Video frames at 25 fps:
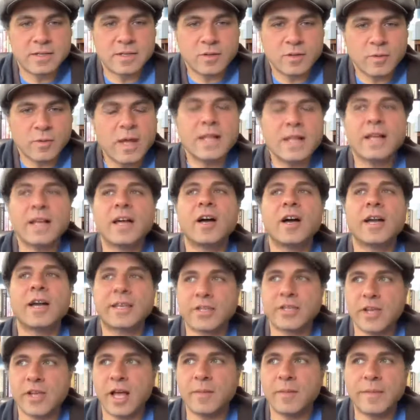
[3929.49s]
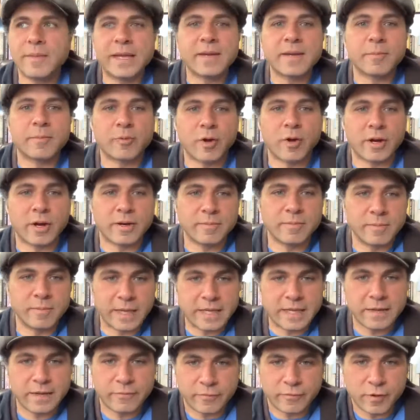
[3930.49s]
Well, actually, I'll make it broader.
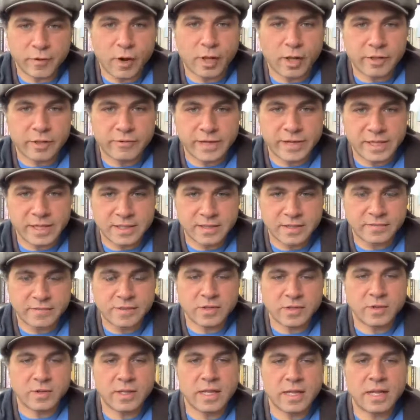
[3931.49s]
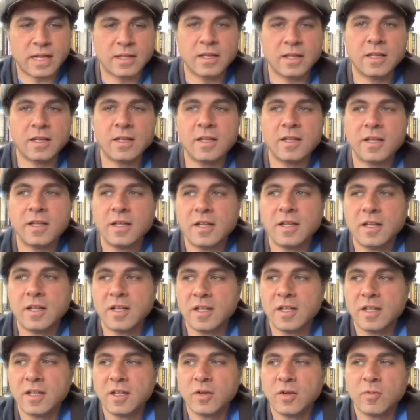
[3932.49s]
Make it for all creatives. So they have
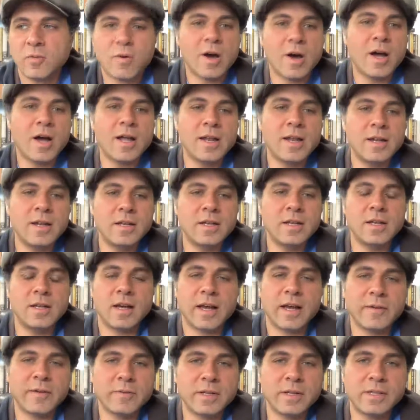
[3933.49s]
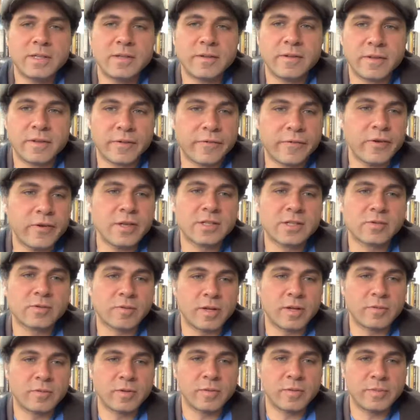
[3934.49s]
the first
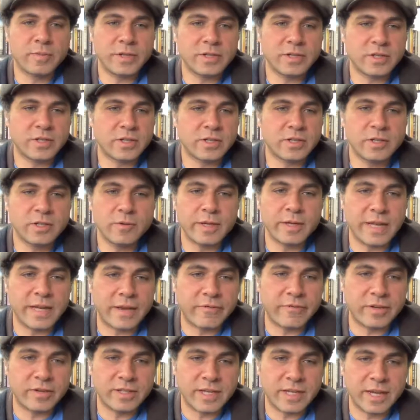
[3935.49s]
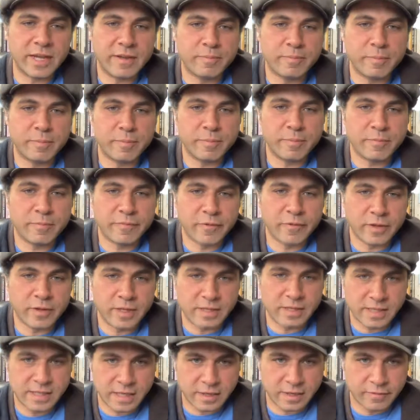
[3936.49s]
one would be just do it every day for
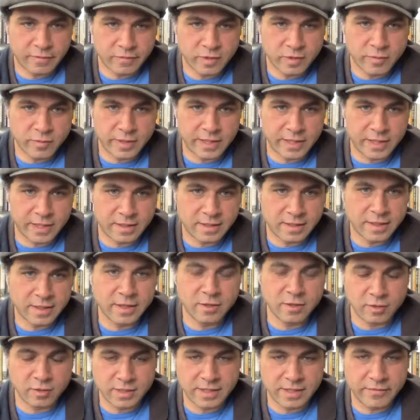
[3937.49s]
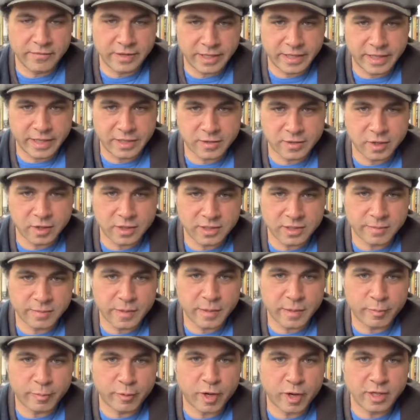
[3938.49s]
the sake of doing it. You know, Stephen King talks
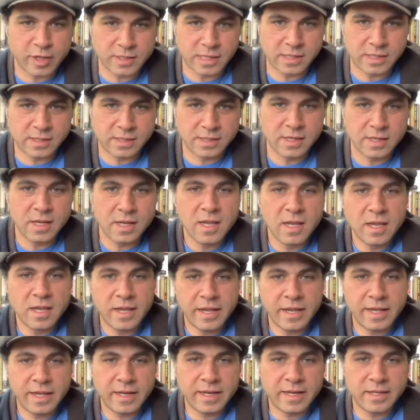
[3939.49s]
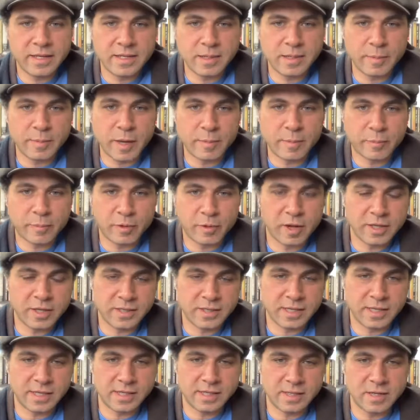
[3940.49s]
about process. It is about
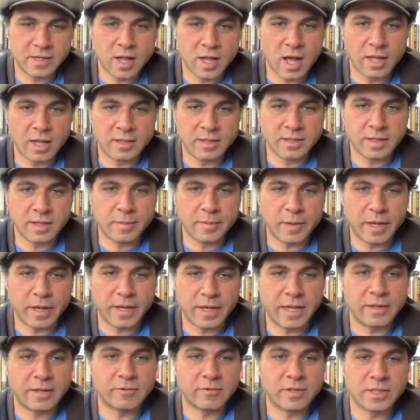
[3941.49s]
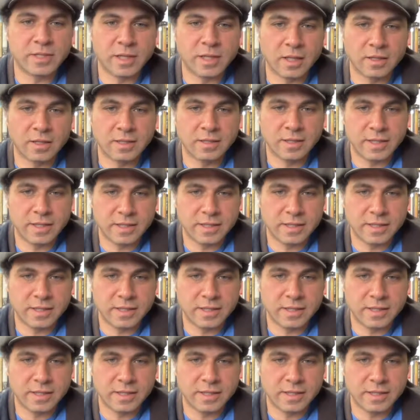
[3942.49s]
process, not about end result.